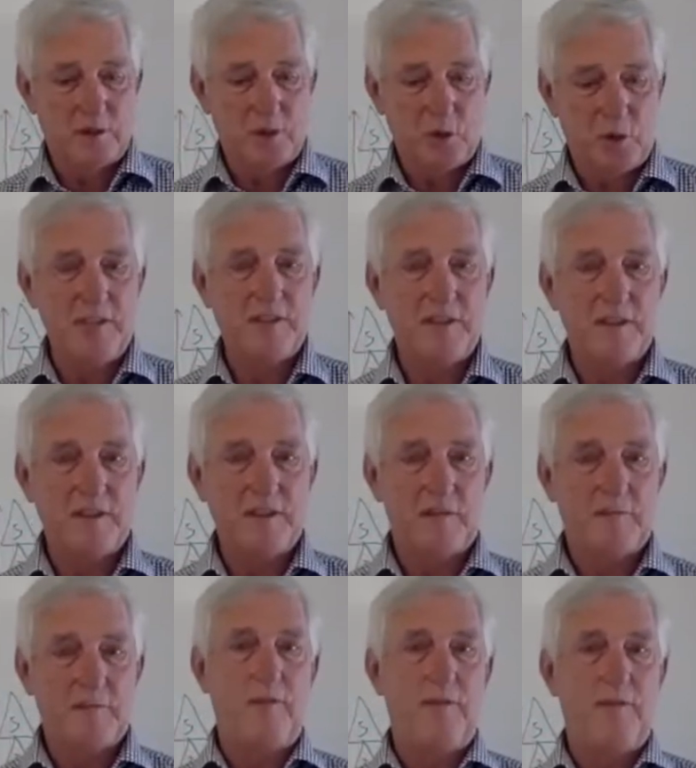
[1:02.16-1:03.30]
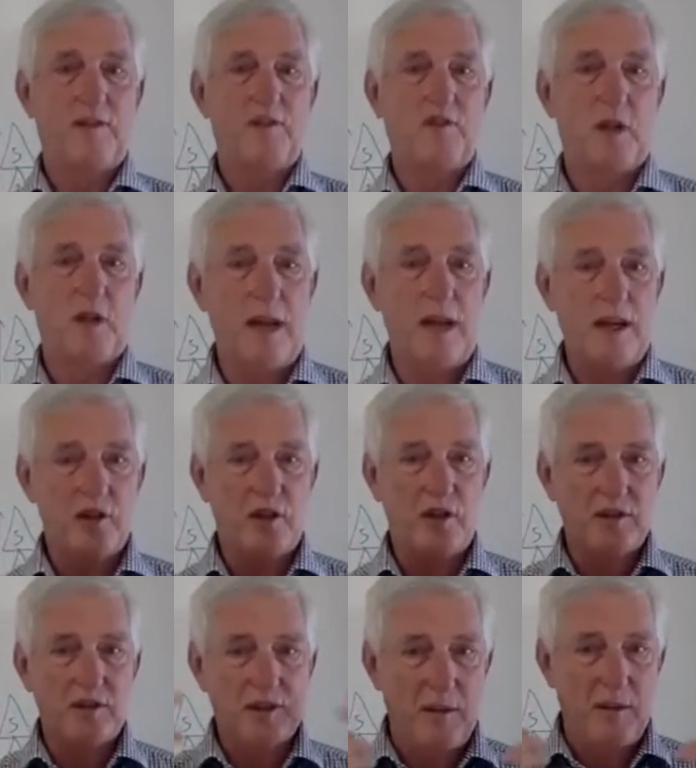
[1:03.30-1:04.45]
choices of previous
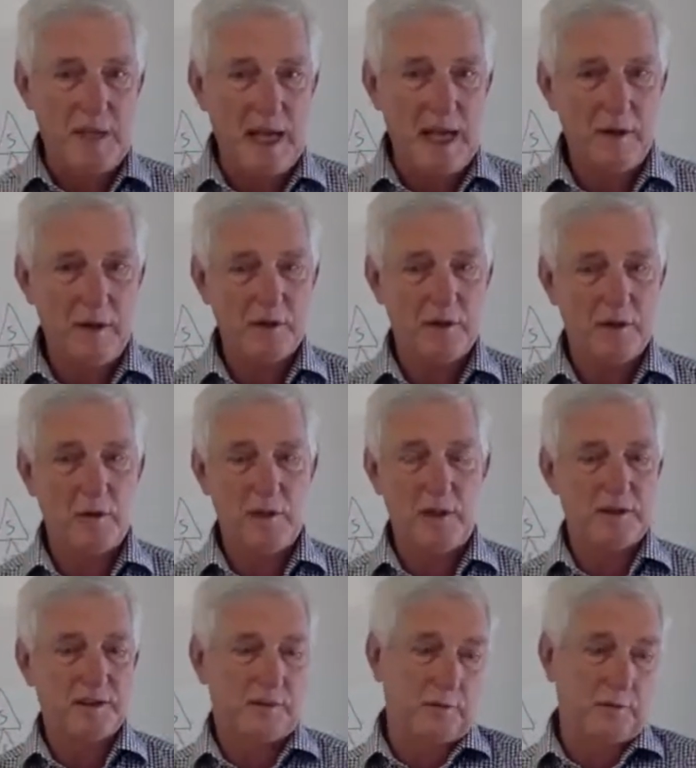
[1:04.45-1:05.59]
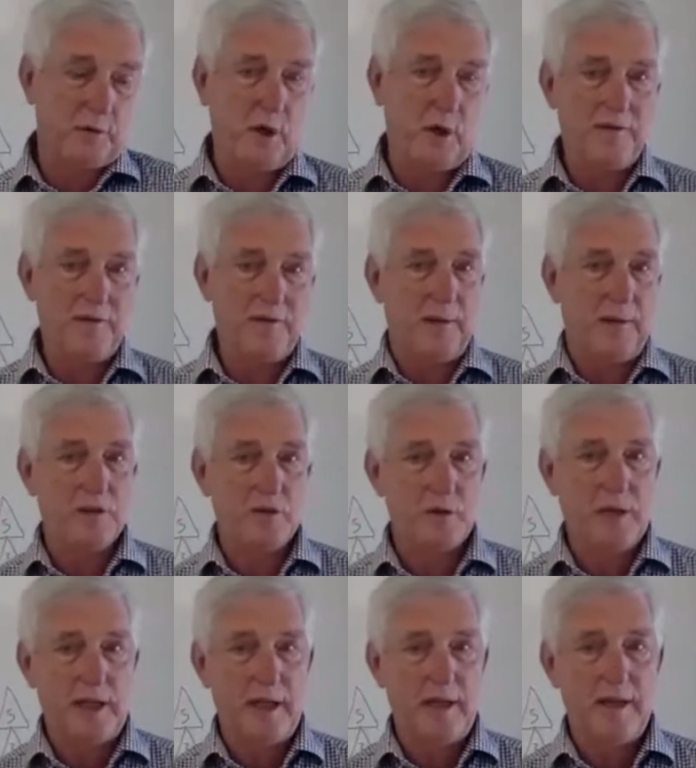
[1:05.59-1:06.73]
generations come down to us through our family
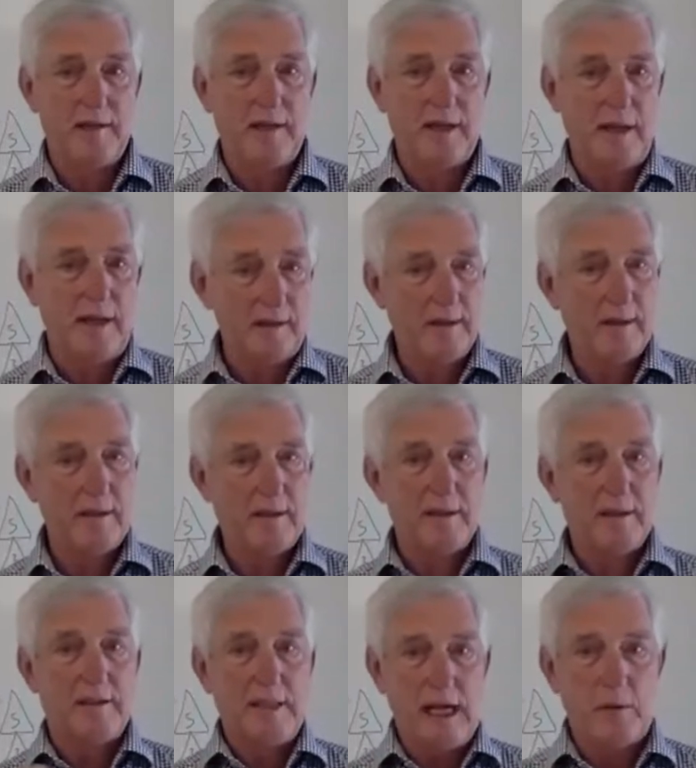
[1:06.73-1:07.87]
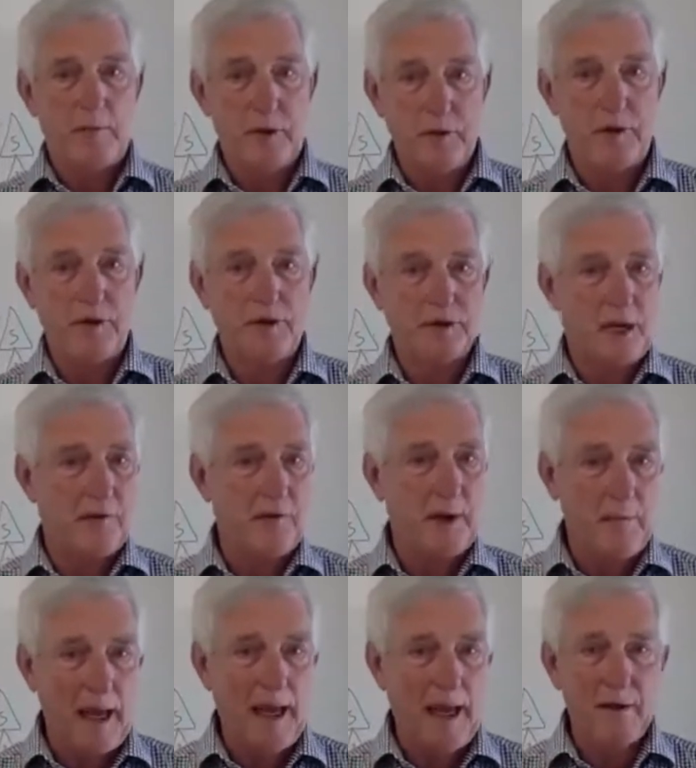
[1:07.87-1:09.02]
tree, and they now produce every
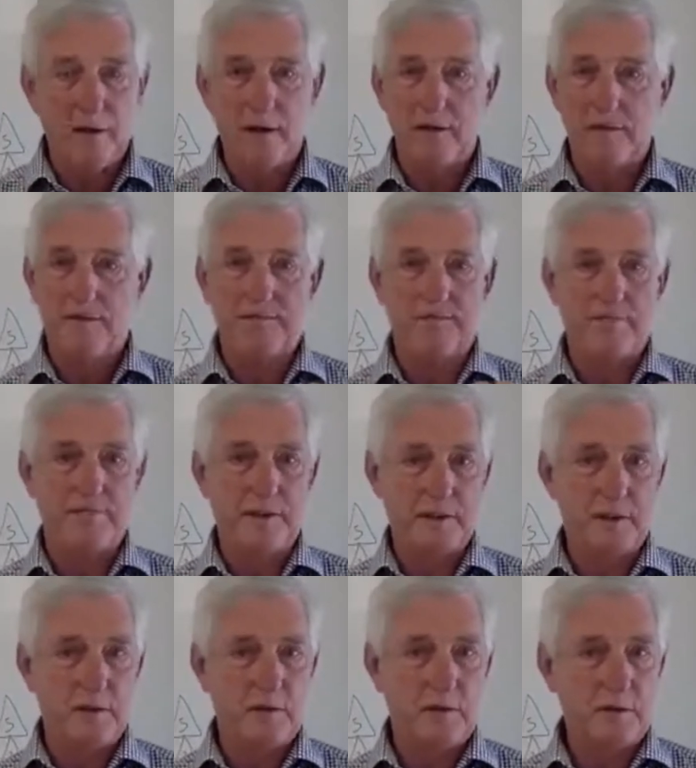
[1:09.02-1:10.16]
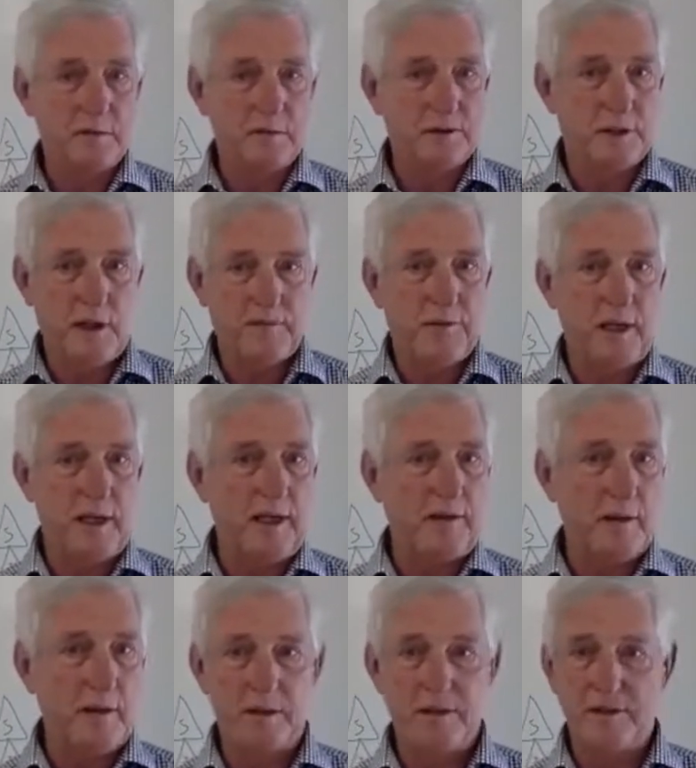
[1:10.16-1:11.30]
manner of physical suffering
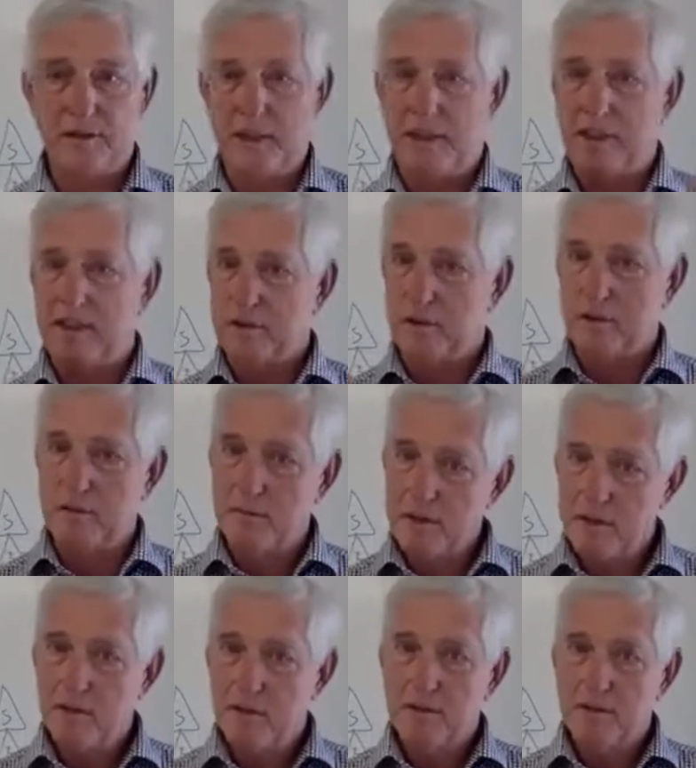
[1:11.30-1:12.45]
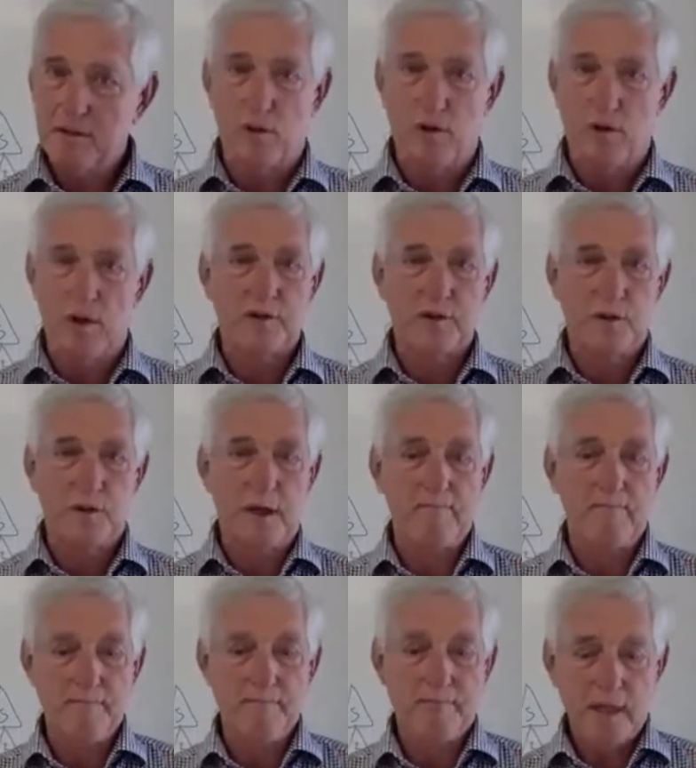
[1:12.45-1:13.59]
or disease or so on and so
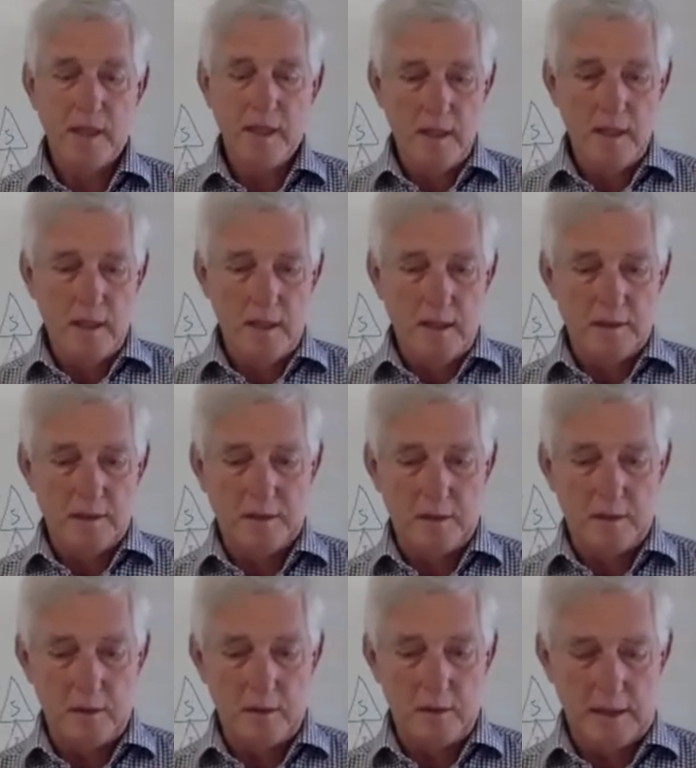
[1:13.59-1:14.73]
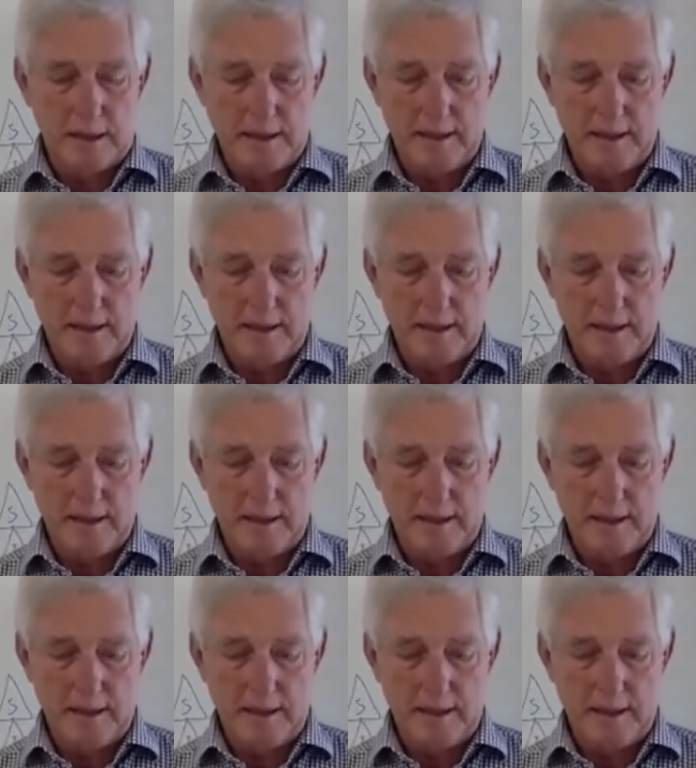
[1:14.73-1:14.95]
on. So